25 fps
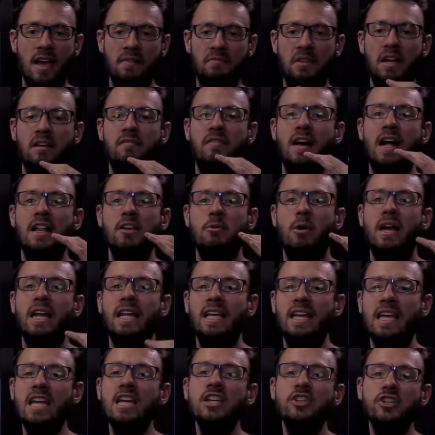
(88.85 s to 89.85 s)
and then
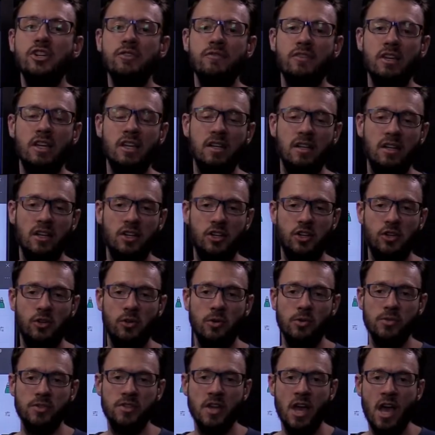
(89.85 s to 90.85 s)
evaluating each of the
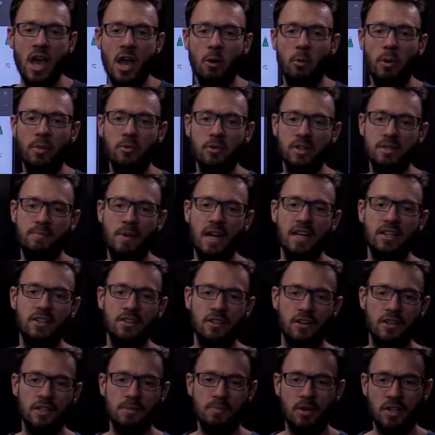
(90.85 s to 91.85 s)
conditionals with respect to
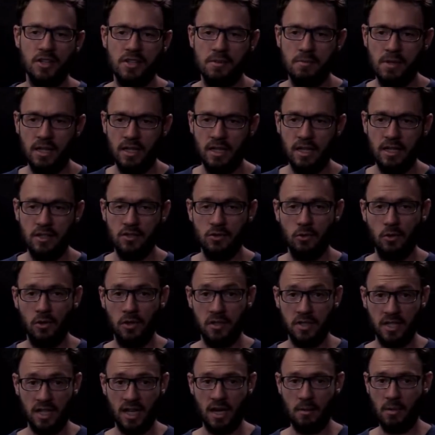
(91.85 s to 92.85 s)
those possibilities in order
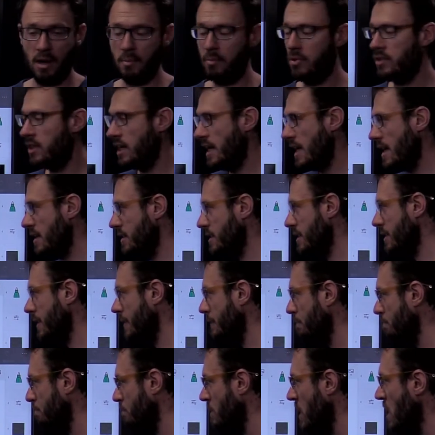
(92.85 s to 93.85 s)
to come up with an
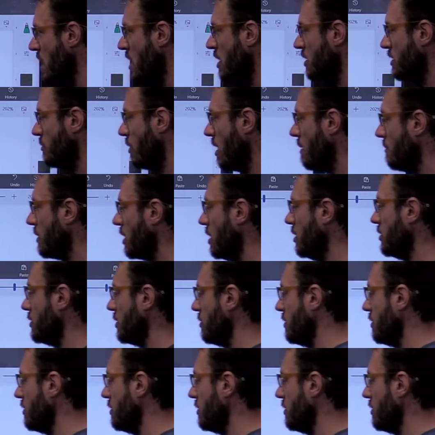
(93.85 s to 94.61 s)
answer. So what I'm going to